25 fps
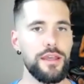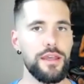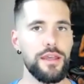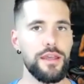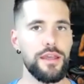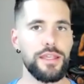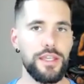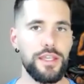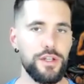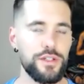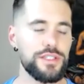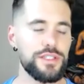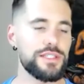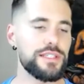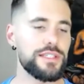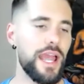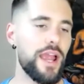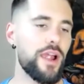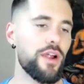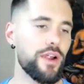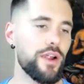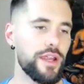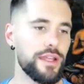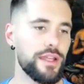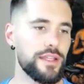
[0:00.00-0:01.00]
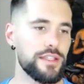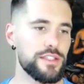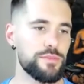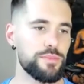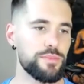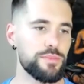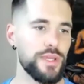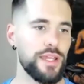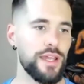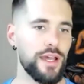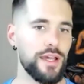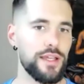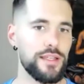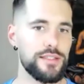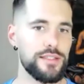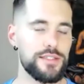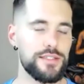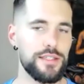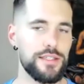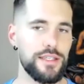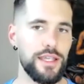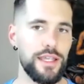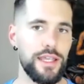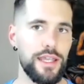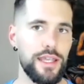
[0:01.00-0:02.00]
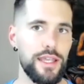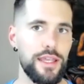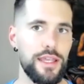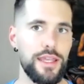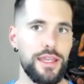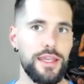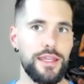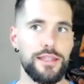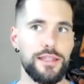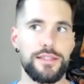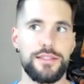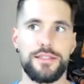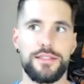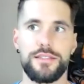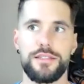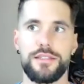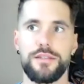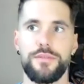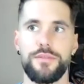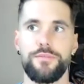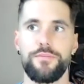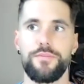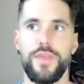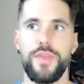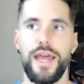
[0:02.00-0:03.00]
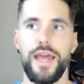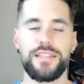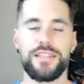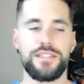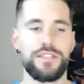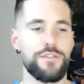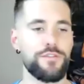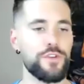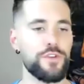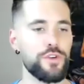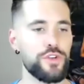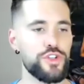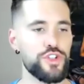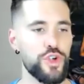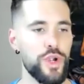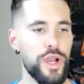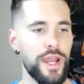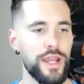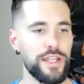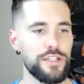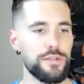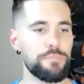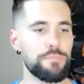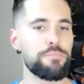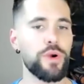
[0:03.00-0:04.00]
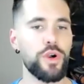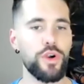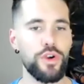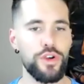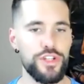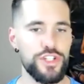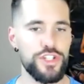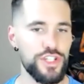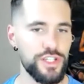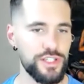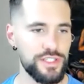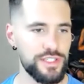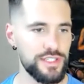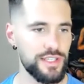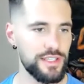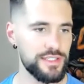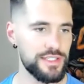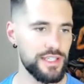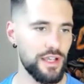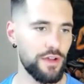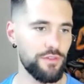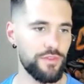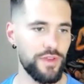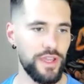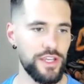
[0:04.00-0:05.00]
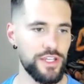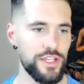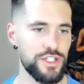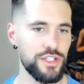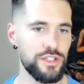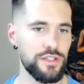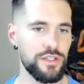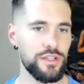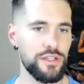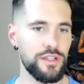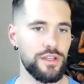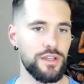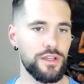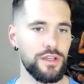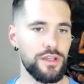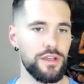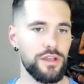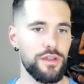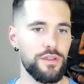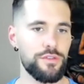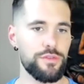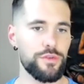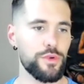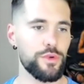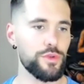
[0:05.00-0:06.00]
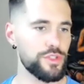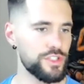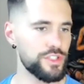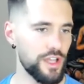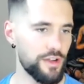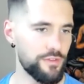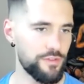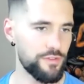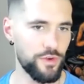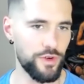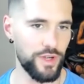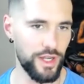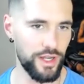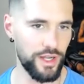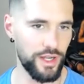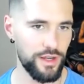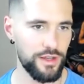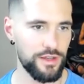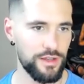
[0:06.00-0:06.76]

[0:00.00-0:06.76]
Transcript: guilt is arrogance because it's as if you're trying to purchase salvation through suffering